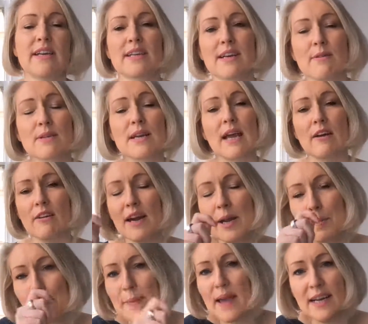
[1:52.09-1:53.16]
And I was like, all right,
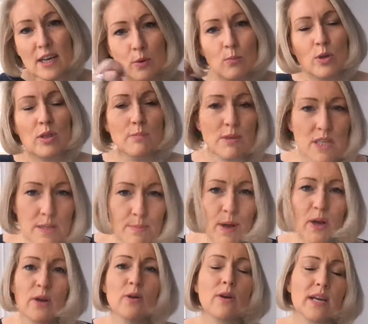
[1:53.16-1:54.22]
I don't want them to
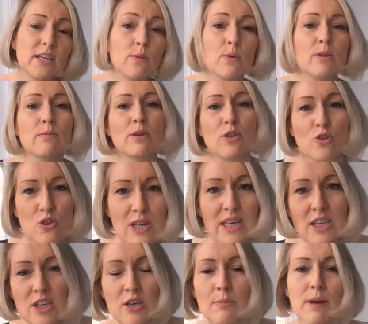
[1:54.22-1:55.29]
smoke. I don't want them to drink
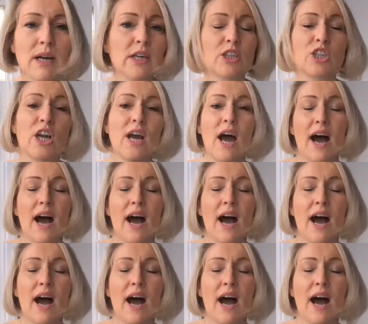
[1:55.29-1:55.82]
too much.